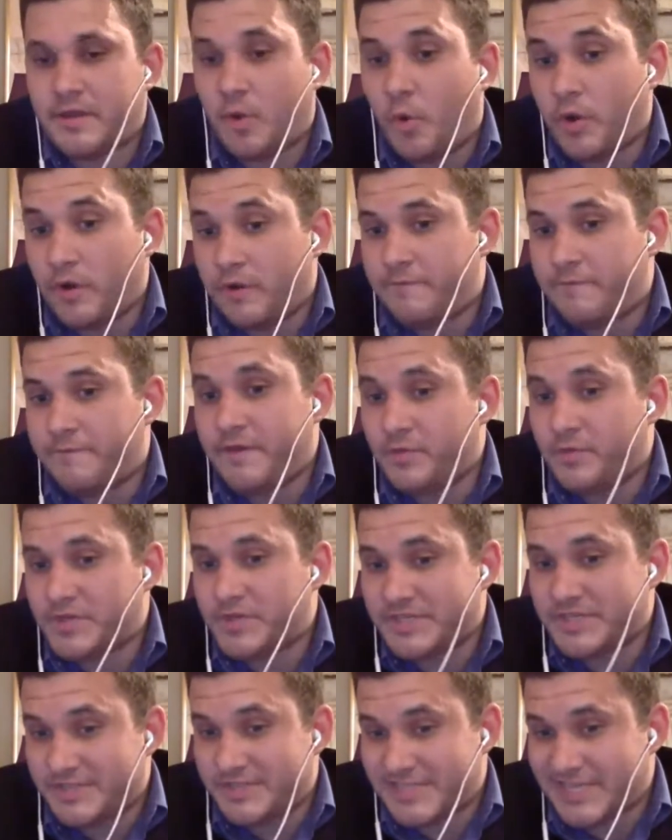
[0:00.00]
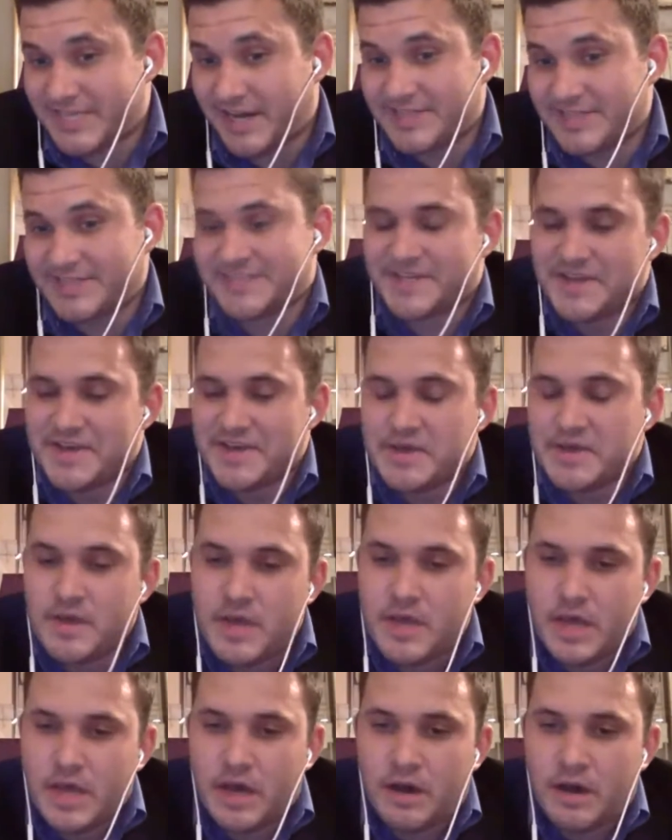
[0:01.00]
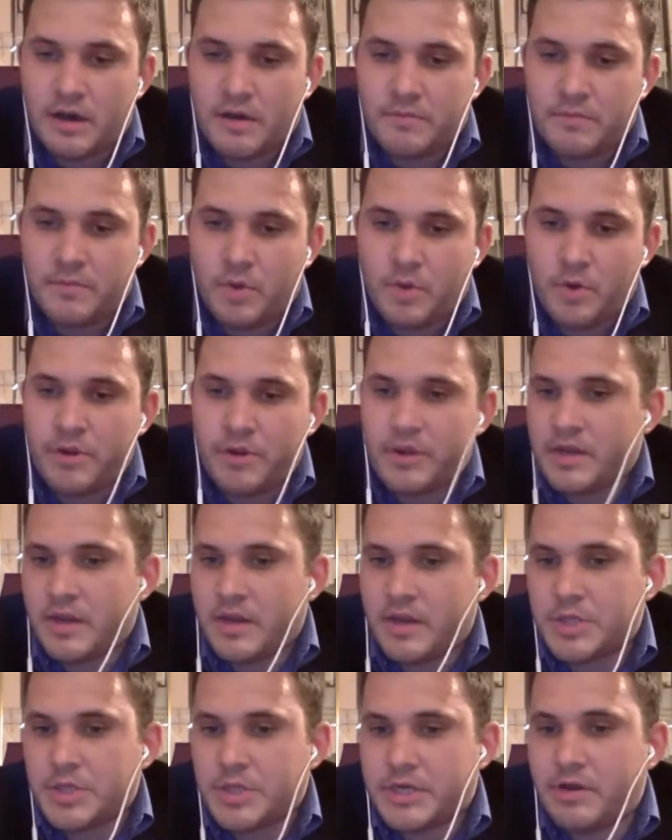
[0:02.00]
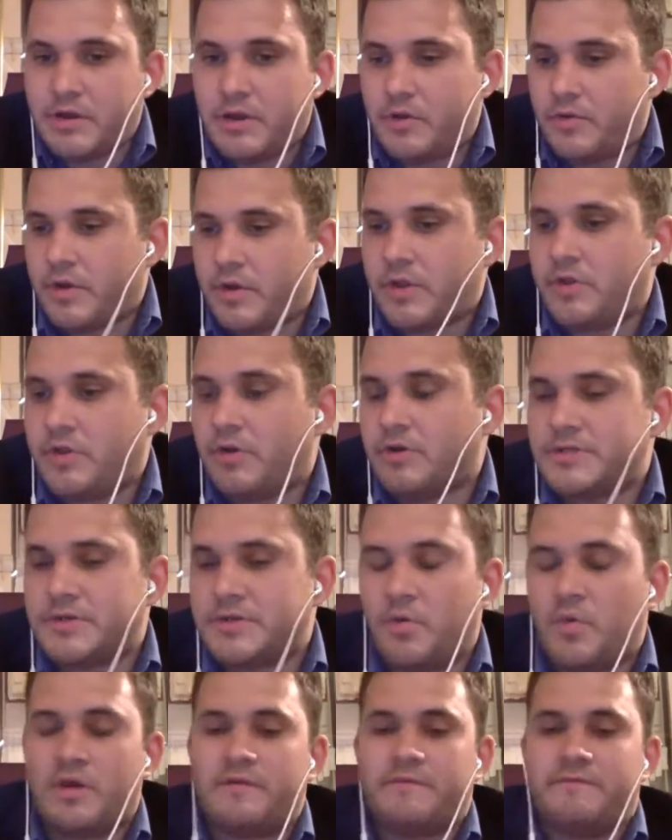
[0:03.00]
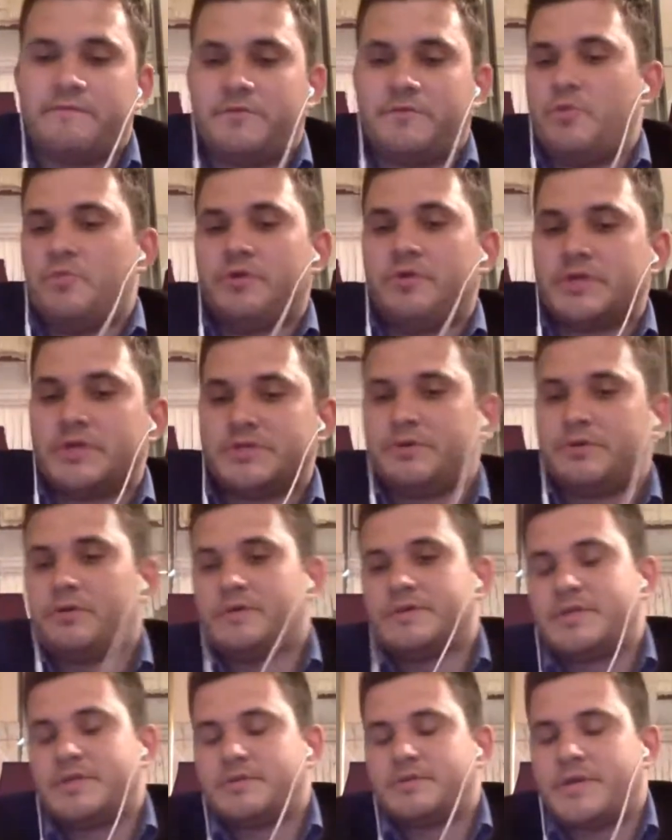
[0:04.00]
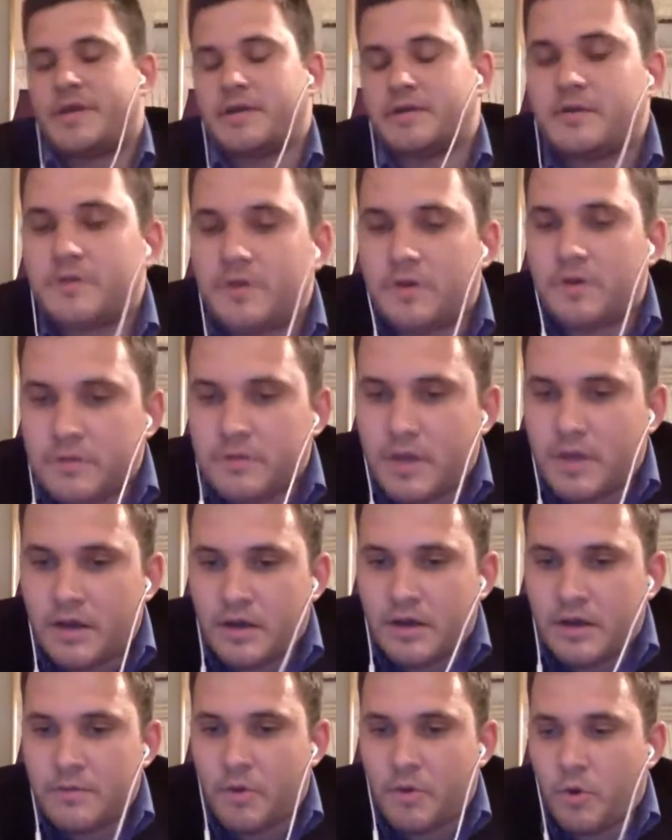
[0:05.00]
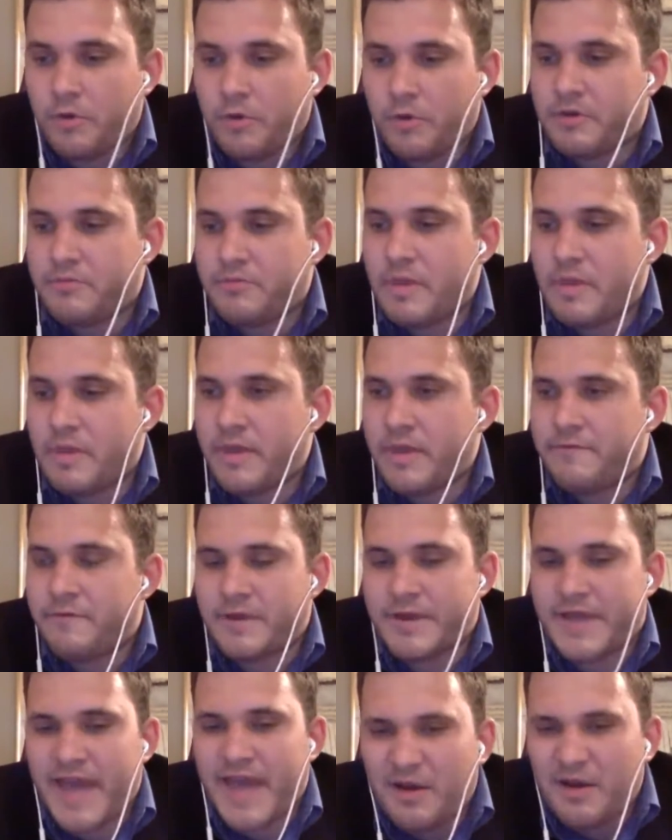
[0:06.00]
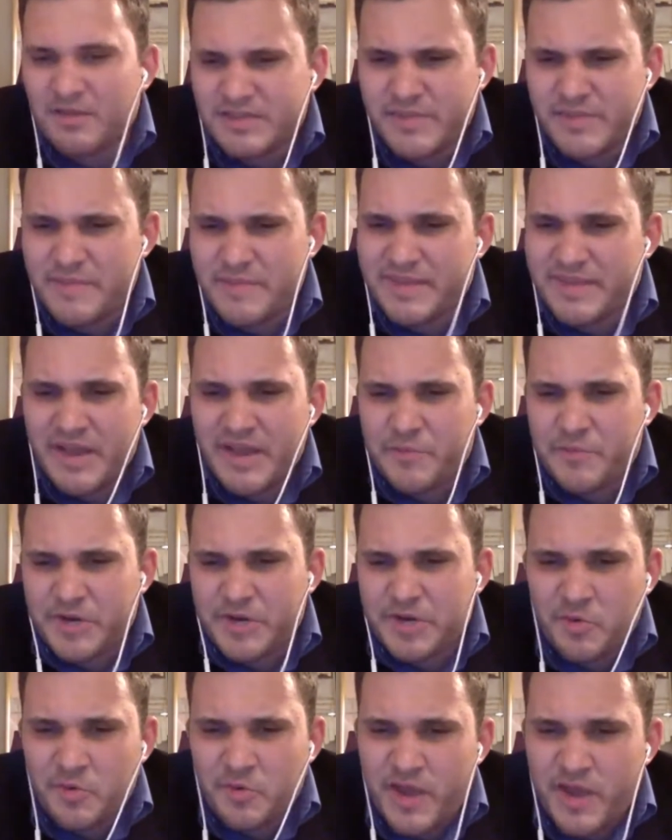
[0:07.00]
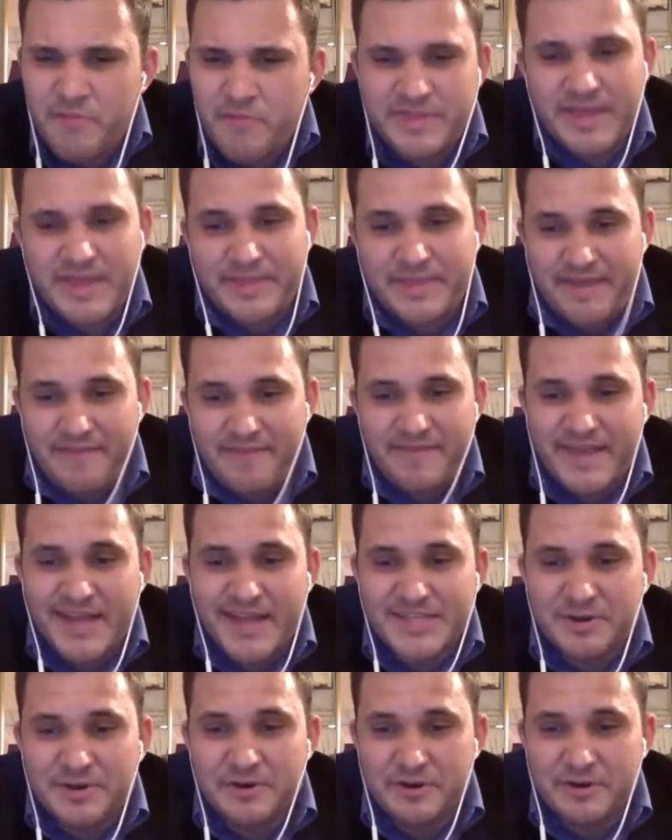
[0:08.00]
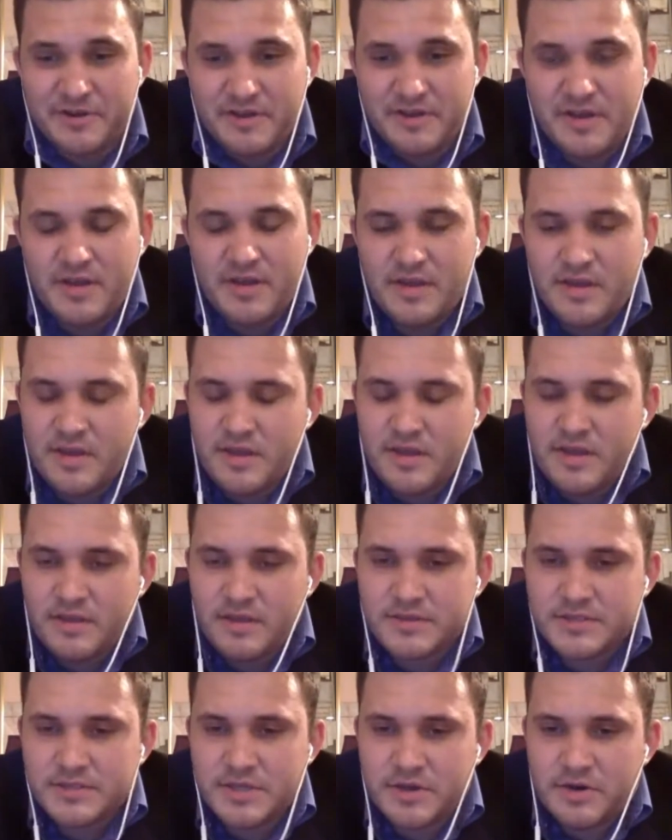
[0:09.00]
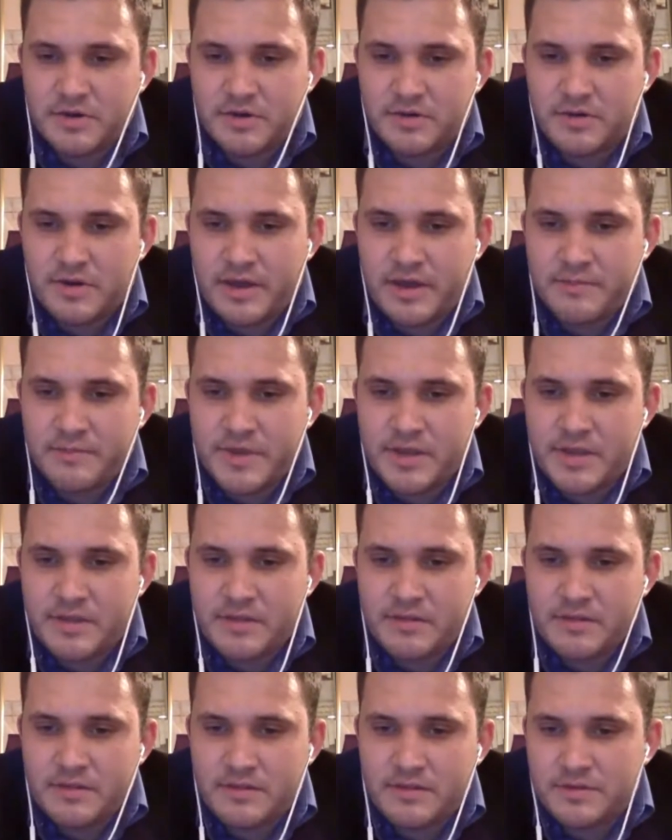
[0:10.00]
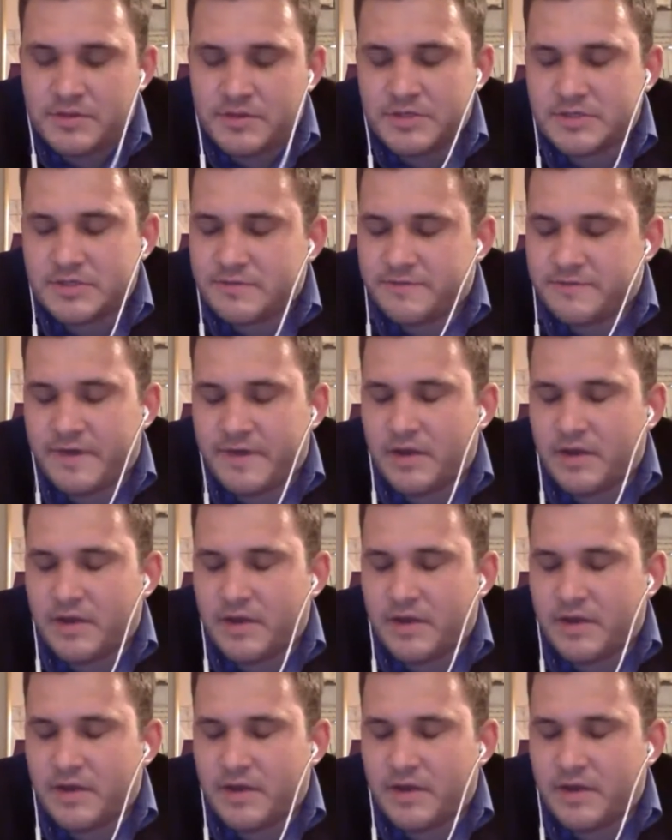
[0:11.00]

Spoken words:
oil field, which sucks, or you get an engineering degree and you go into one of numerous roles that are technical, or you can maybe, if you're an accountant, maybe network your way in, but even that's hard. So, I mean, just find out